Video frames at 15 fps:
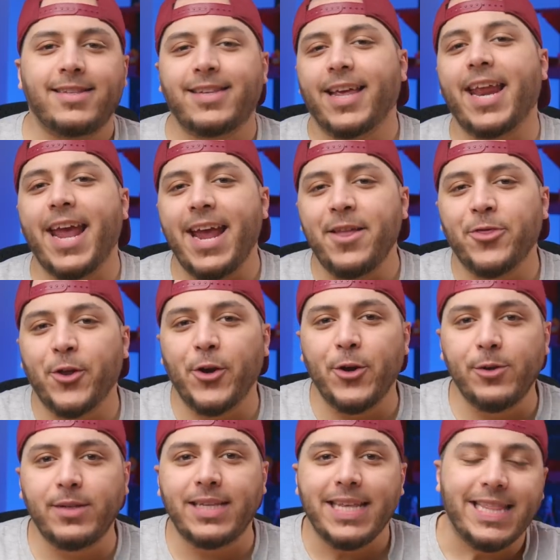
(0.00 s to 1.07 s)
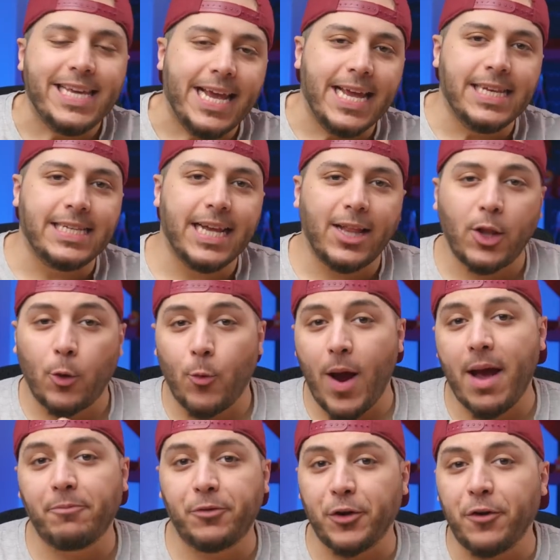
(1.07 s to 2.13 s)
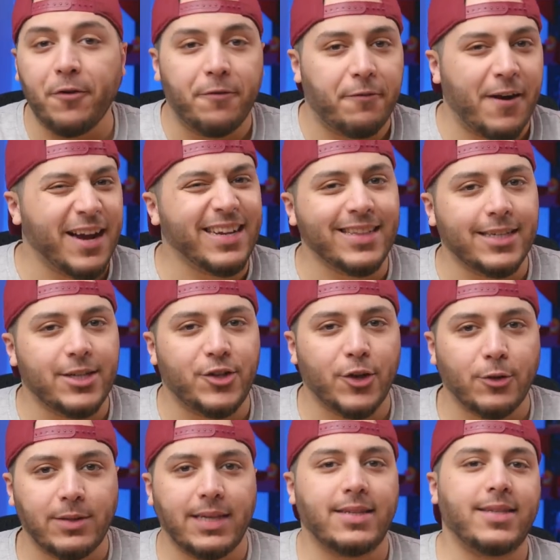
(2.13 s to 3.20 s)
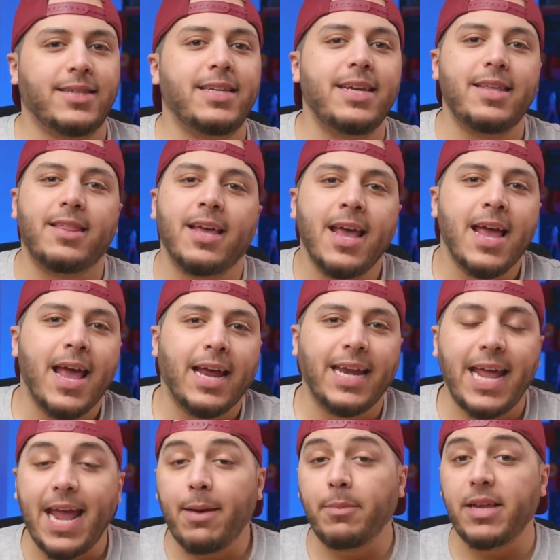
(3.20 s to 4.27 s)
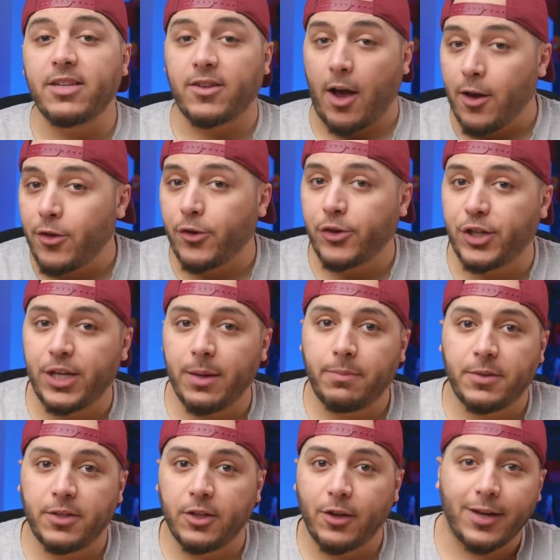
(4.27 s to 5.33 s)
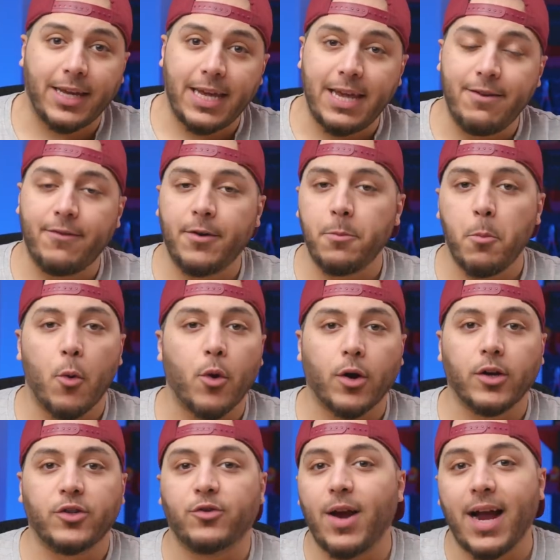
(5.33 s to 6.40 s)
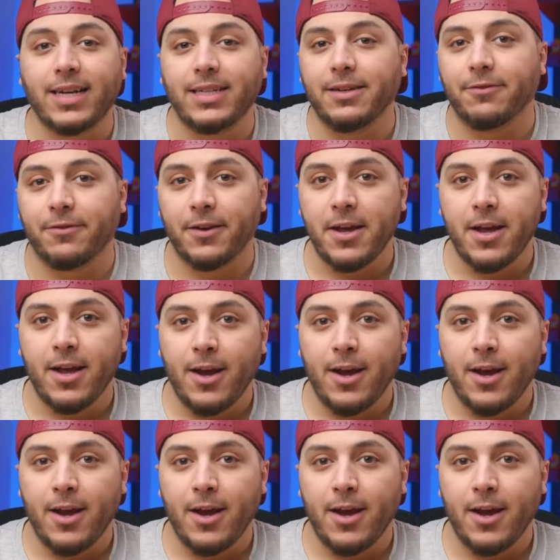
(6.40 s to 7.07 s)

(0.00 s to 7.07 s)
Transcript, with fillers: Today in the news, the Intel Raptor finally shows its teeth, and AMD's other chips look even more attractive.